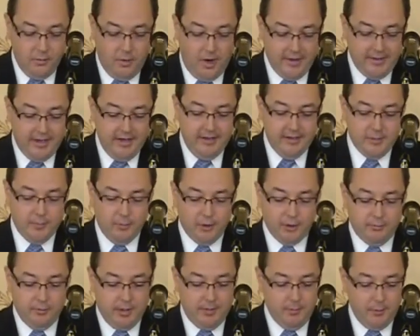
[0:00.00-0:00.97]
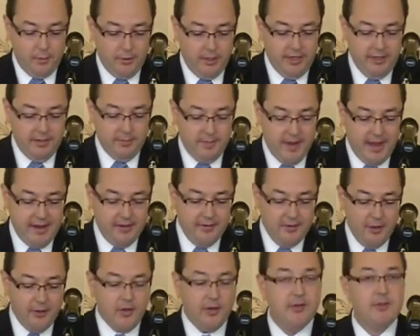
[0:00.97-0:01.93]
Walking into work one morning, the
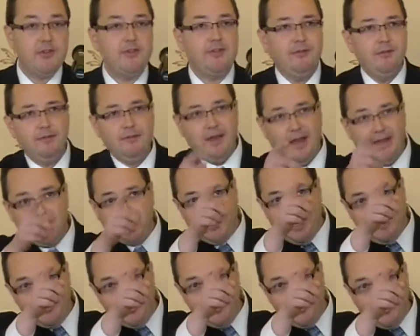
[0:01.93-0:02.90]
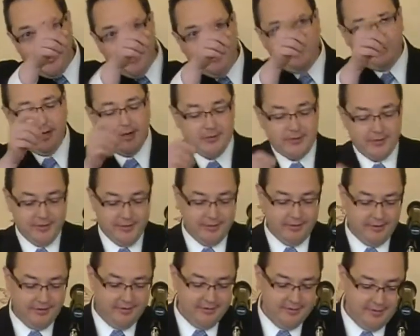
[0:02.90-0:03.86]
man noticed that statue right across
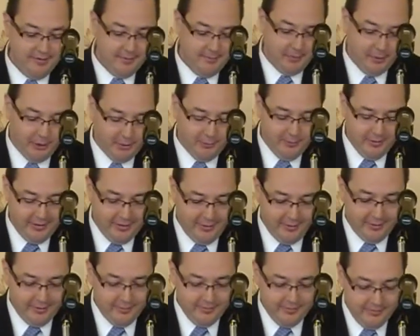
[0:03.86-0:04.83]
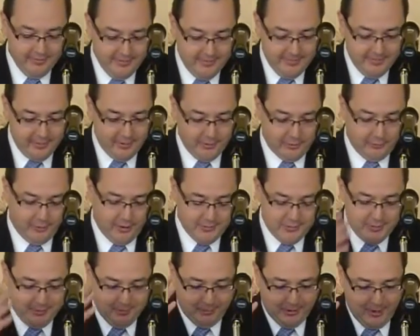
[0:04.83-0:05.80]
the parkway there, or
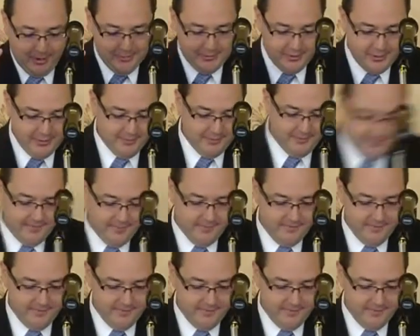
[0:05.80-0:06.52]
across the plaza,